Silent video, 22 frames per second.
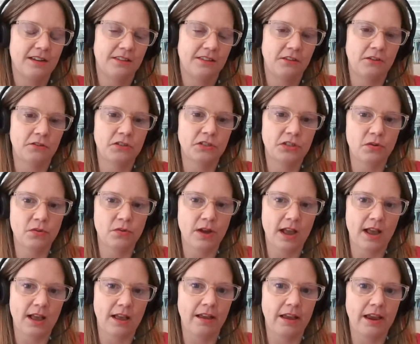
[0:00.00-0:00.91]
They're so
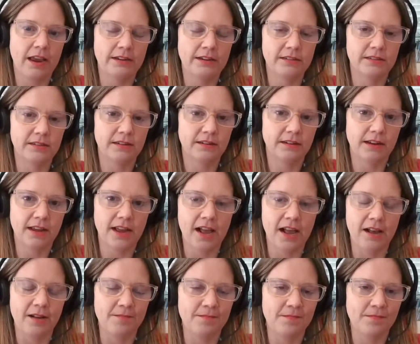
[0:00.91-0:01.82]
kind
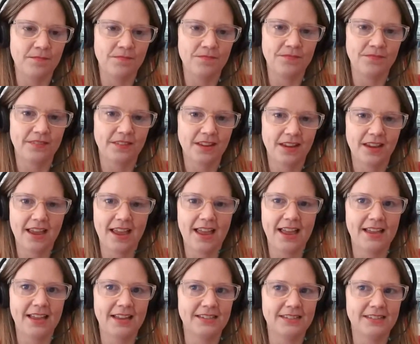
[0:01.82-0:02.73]
um,
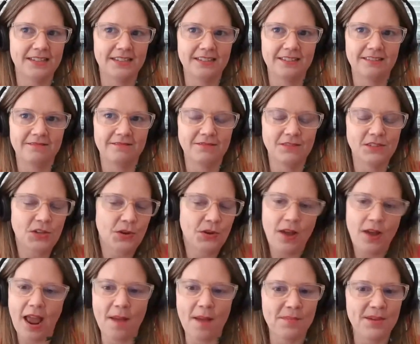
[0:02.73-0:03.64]
and so
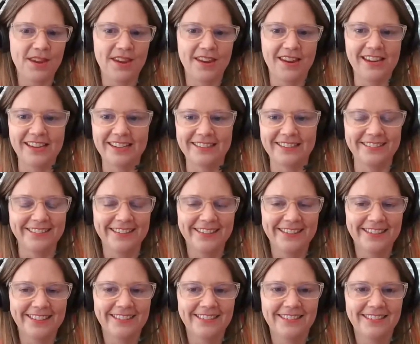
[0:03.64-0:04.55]
happy. And,
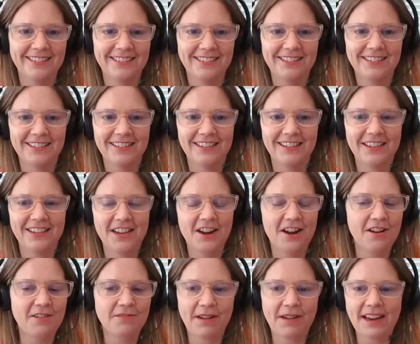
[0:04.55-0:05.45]
you
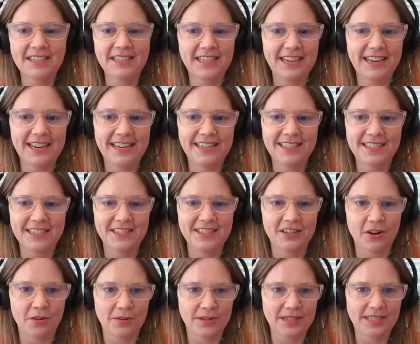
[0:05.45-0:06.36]
know, raising kids isn't
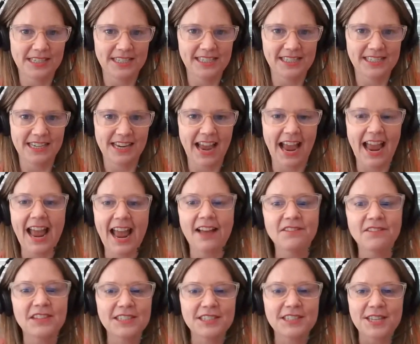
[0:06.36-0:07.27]
always easy. I
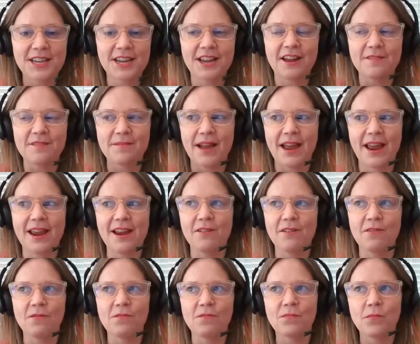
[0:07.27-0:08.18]
have this thing on my
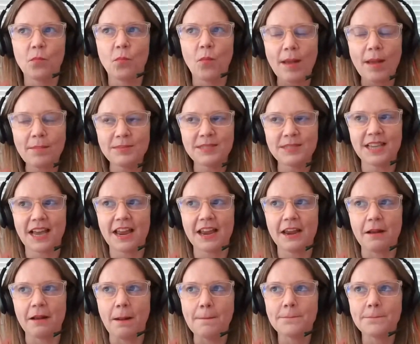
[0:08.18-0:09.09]
website,